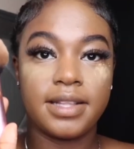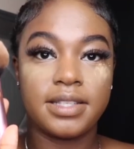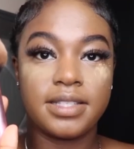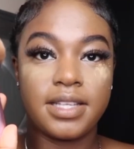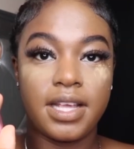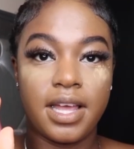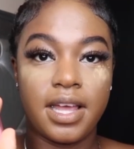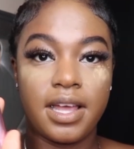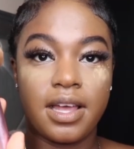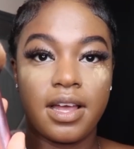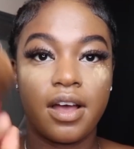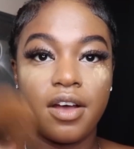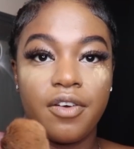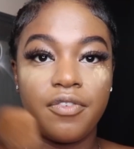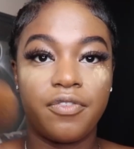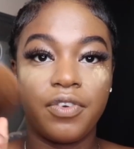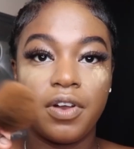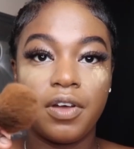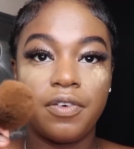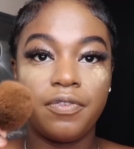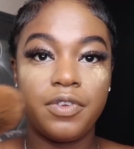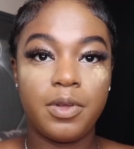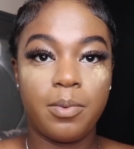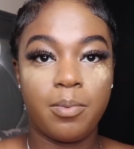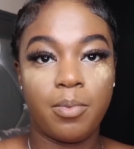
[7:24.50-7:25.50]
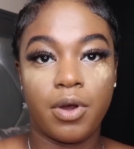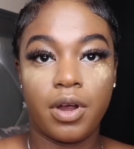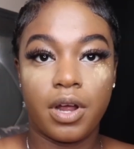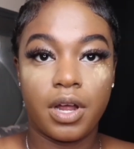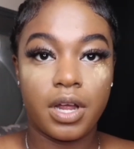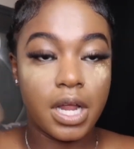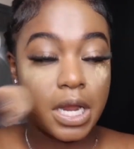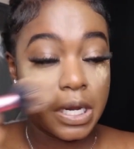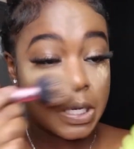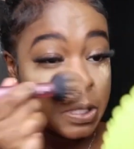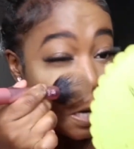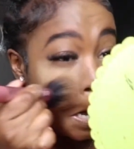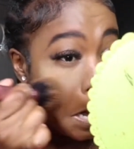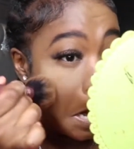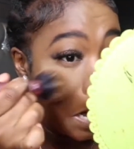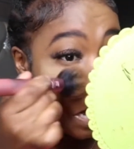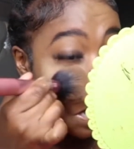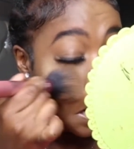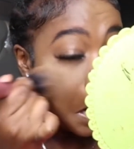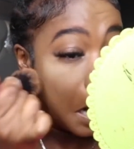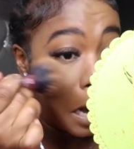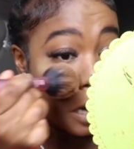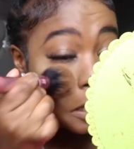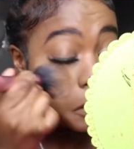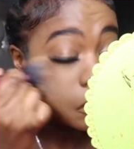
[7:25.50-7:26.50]
take a fluffy brush and
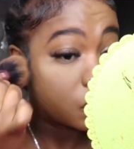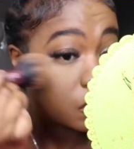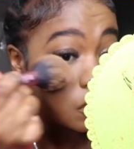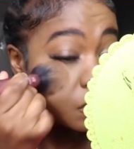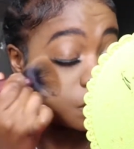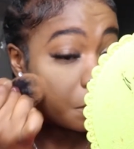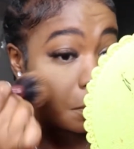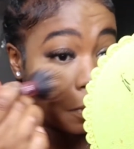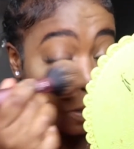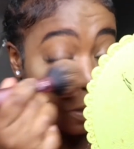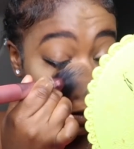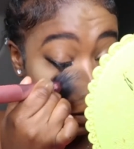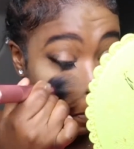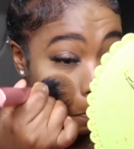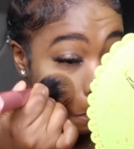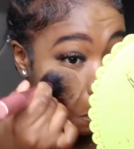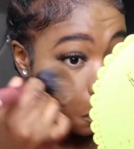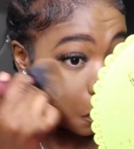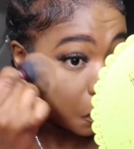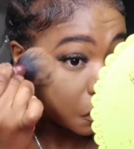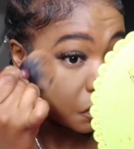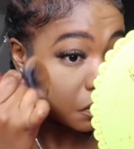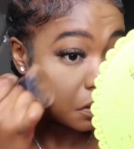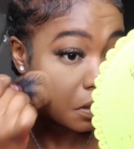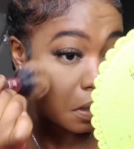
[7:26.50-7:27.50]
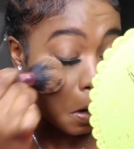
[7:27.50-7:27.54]
I just pretty much